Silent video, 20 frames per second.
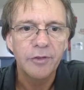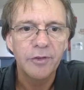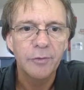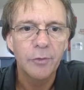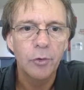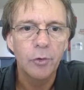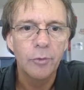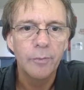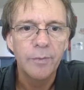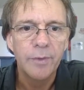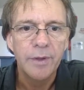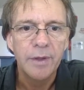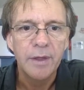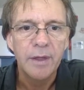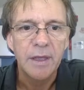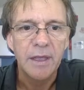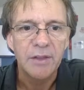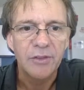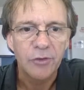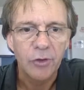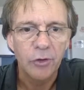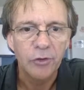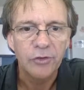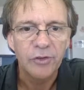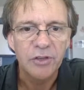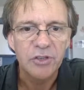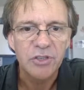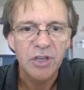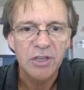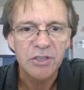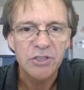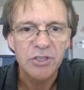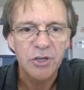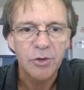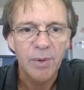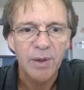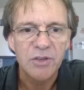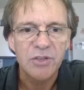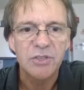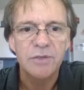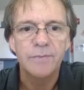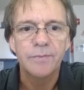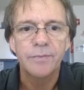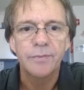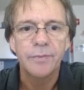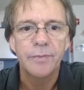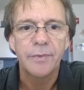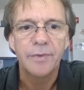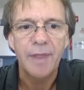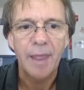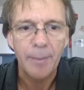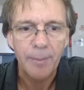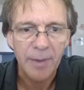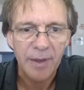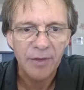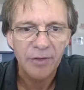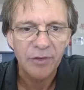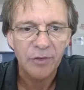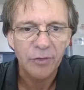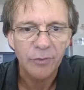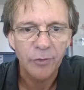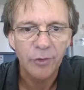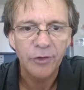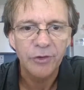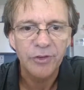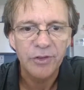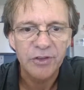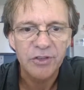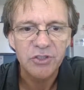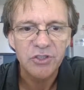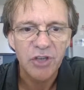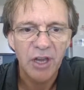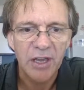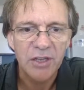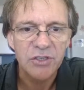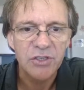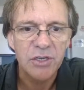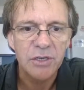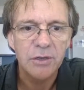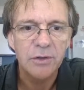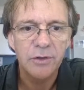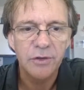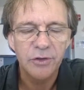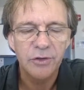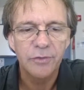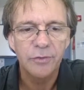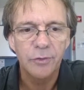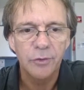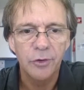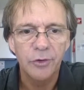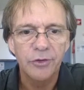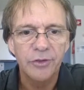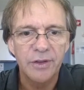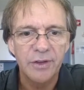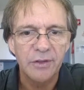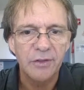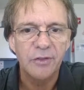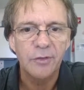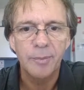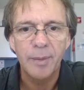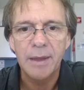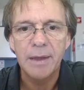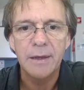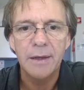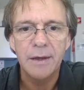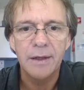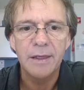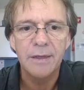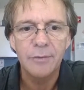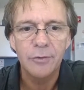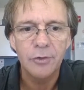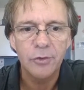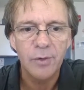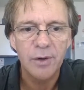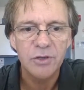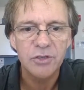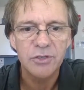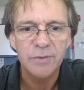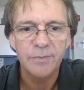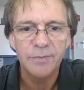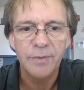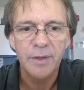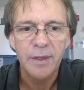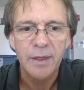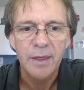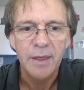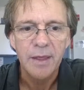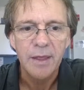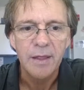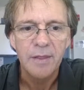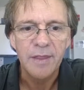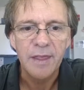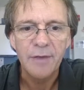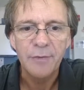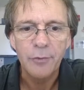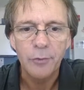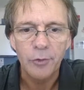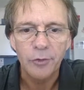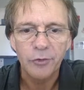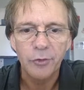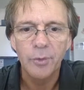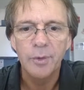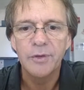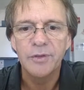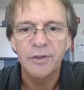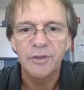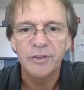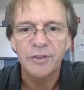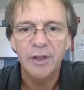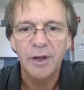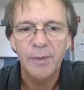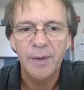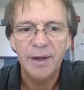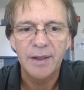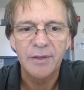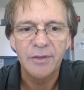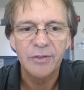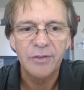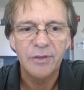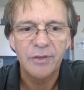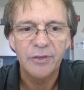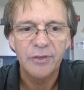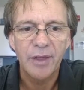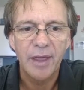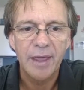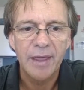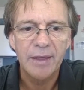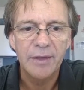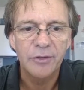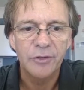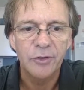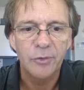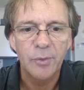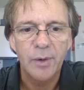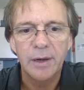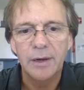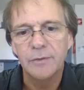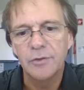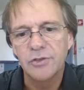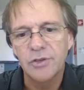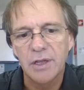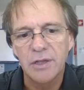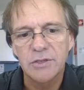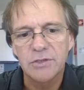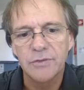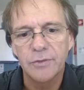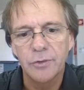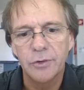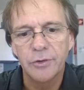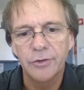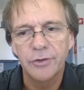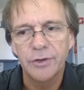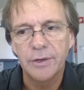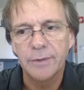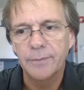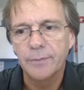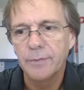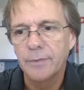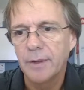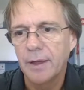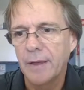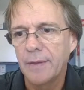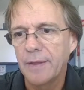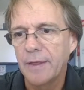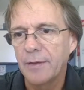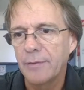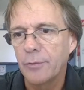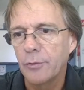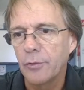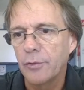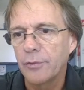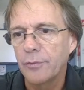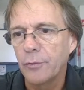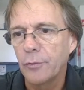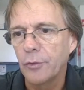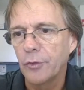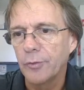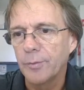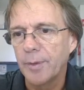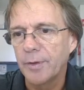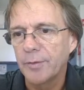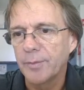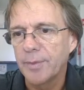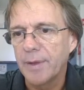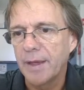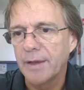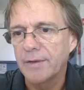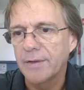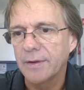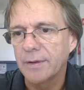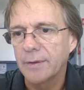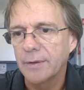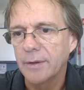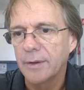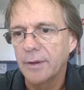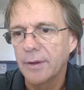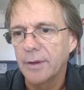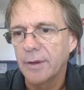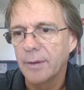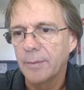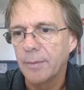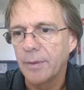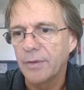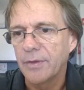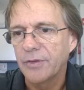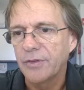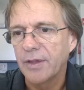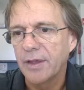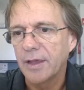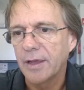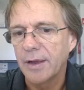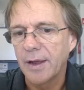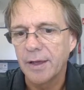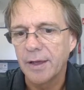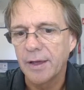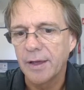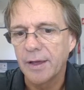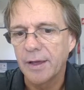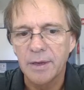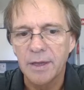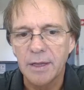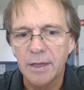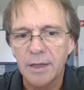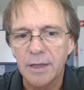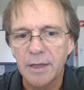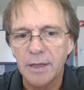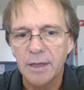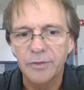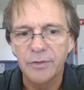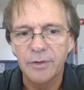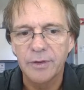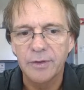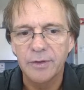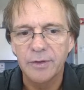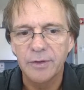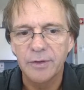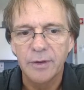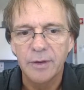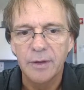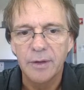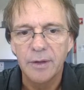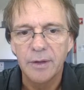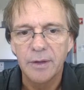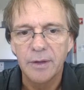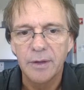First of all, it's constantly changing direction. That means its velocity is changing, because velocity is speed in a given direction. Therefore, it's always accelerating, since a is the rate of change of velocity, and therefore a force must be acting. But the second argument here is that,